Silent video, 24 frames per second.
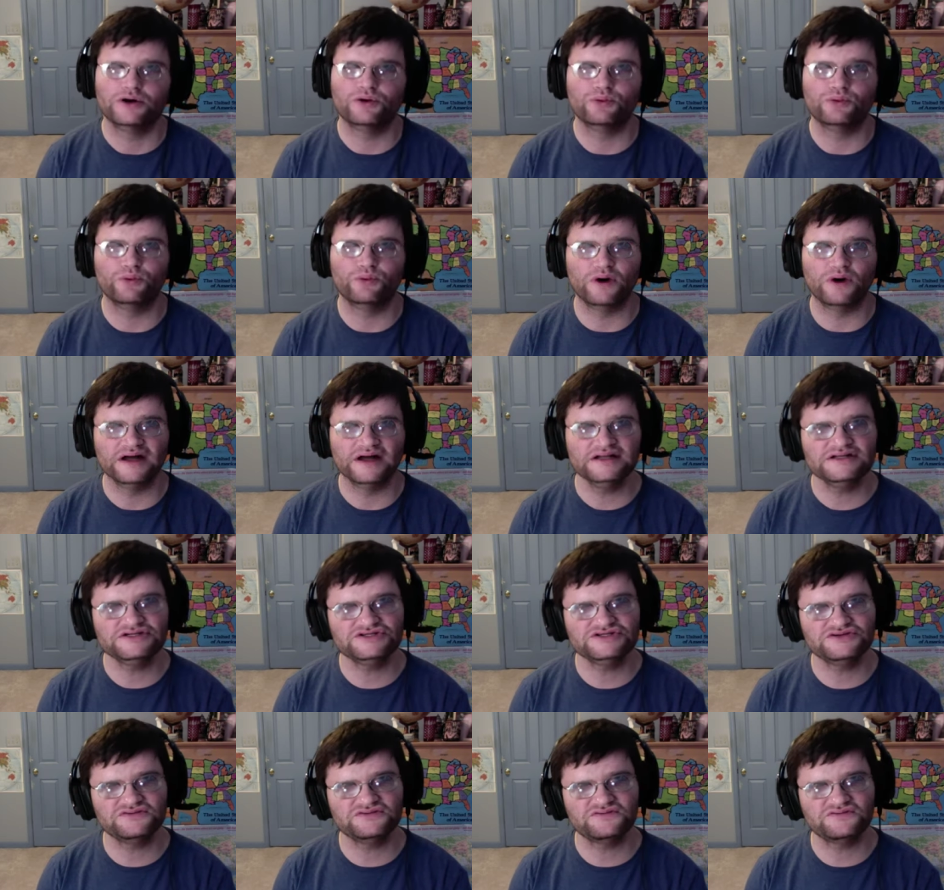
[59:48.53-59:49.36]

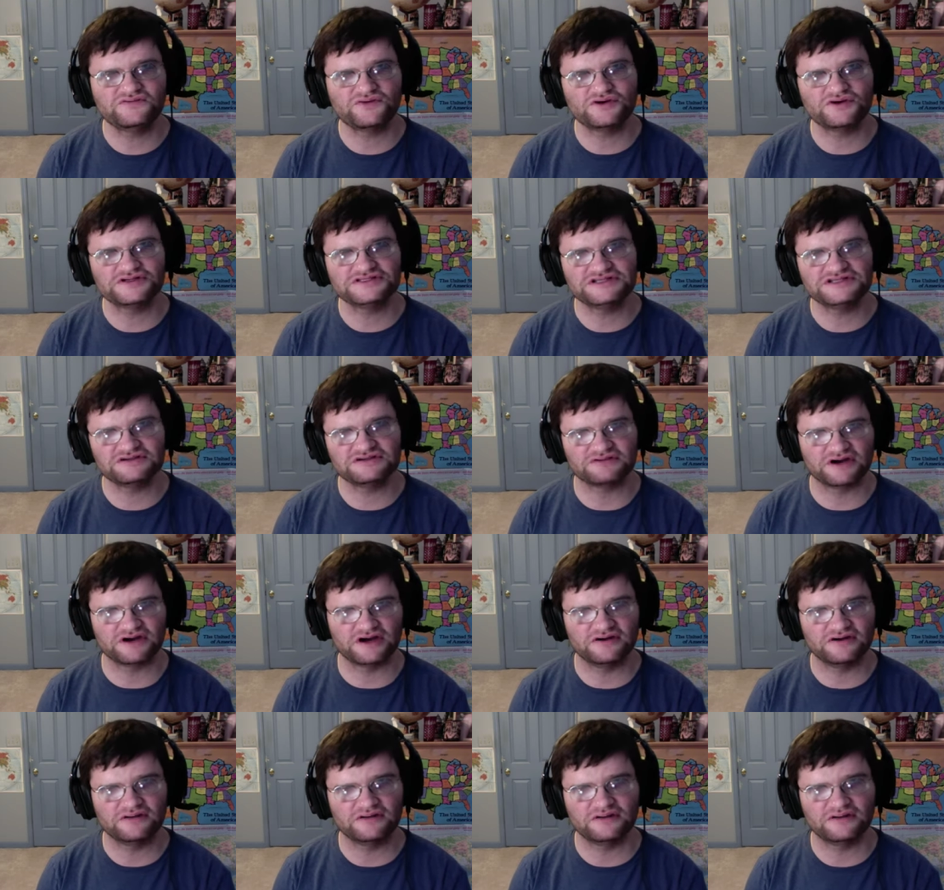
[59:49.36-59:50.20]

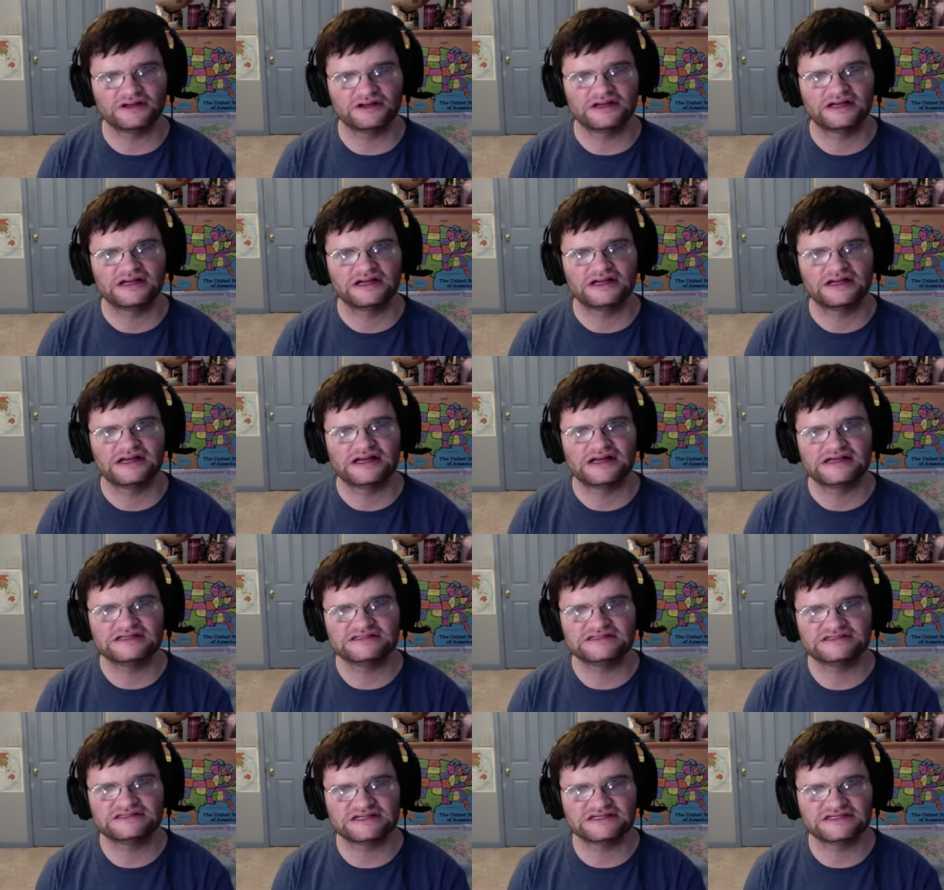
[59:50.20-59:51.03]
1240
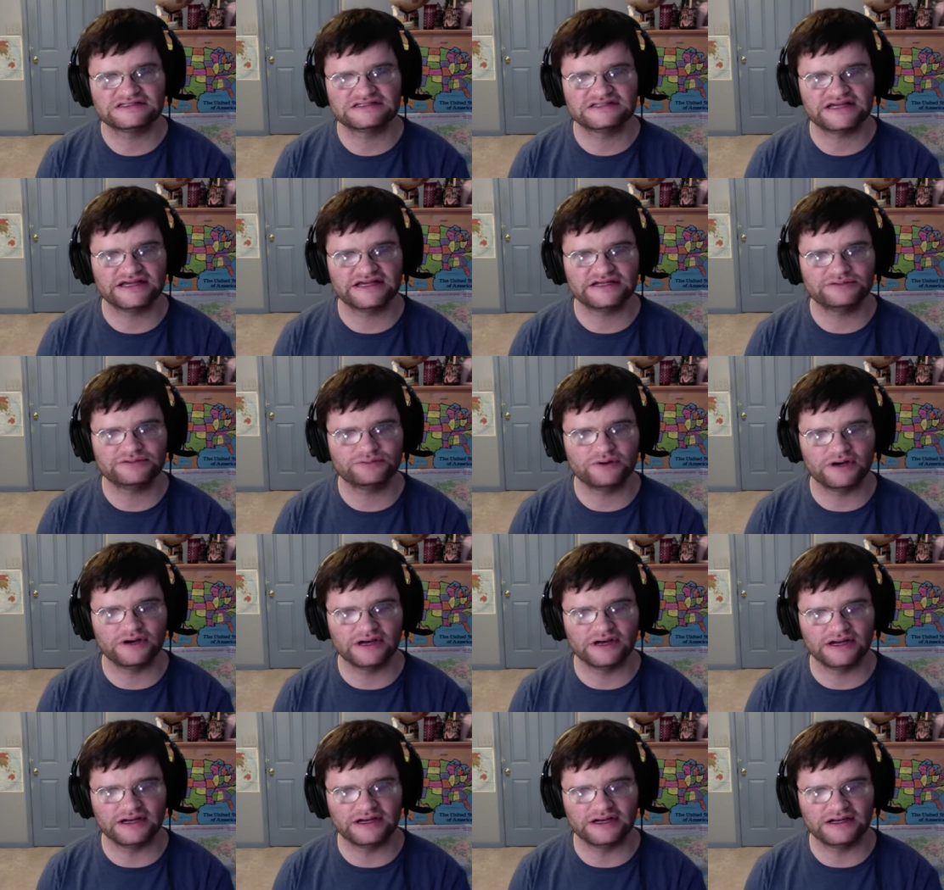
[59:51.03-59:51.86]

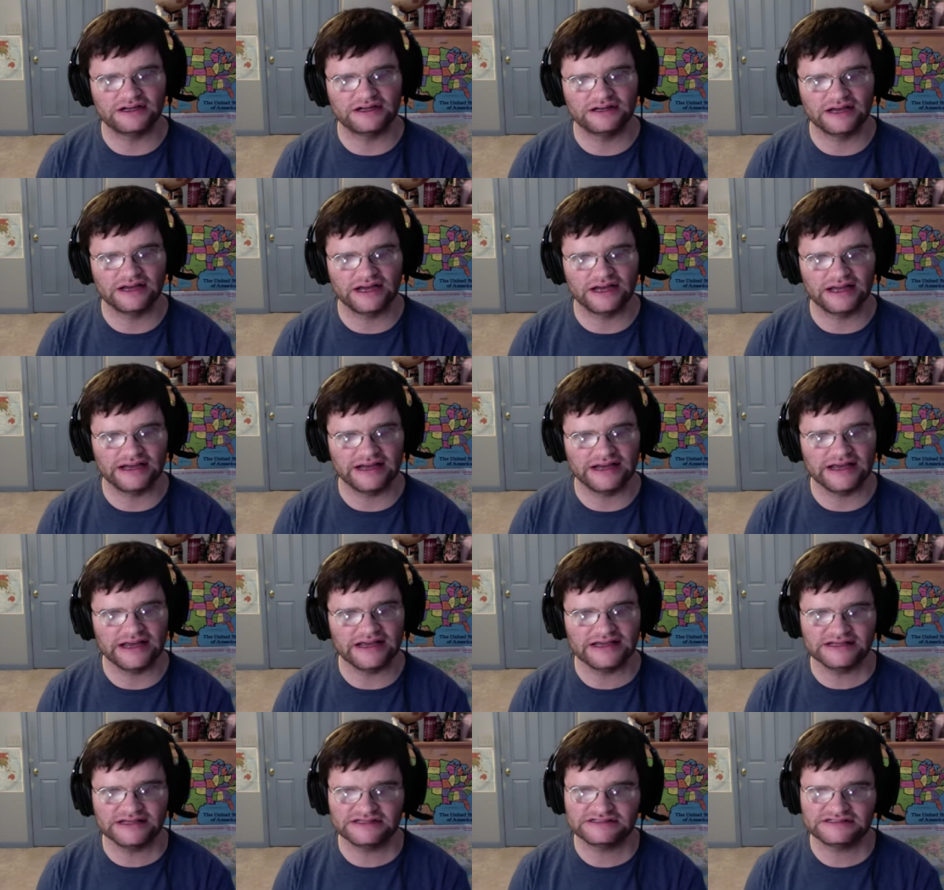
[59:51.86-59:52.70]
681
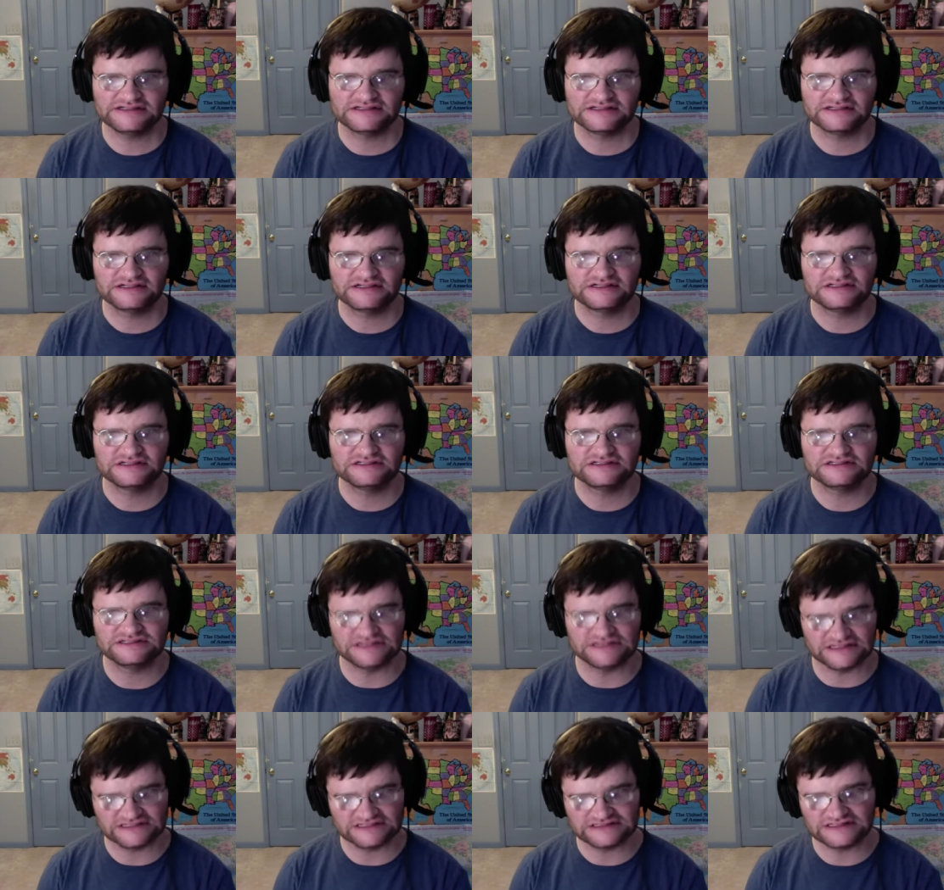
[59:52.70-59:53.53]

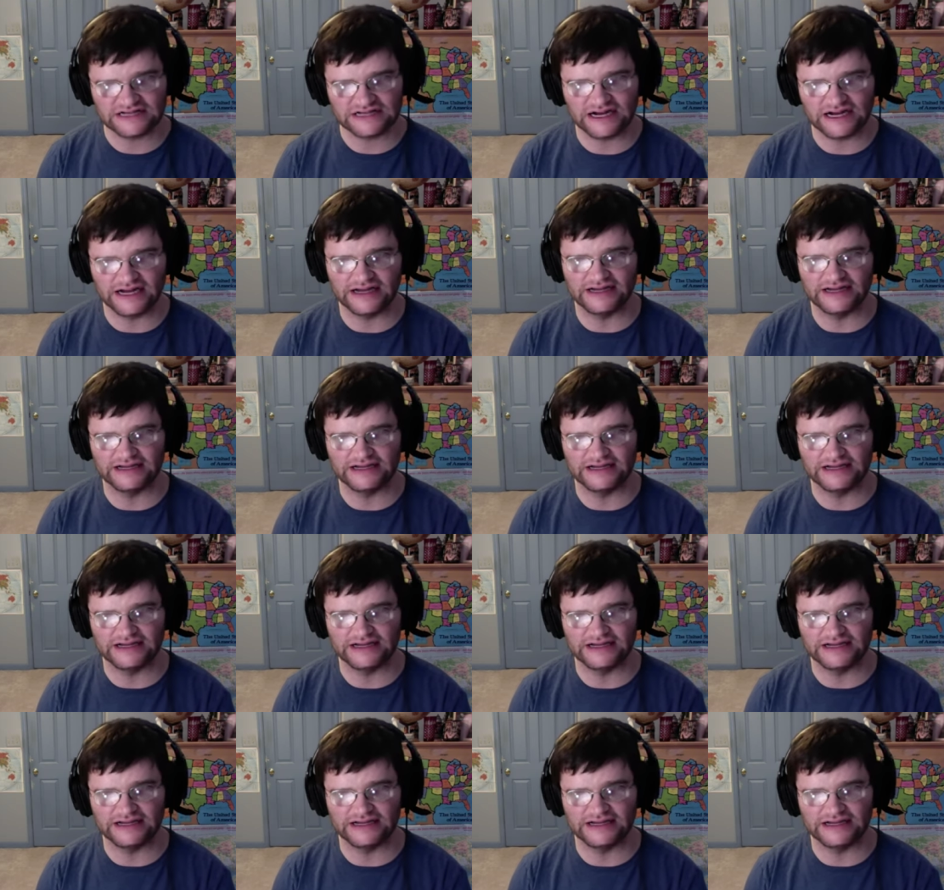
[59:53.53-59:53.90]
9869.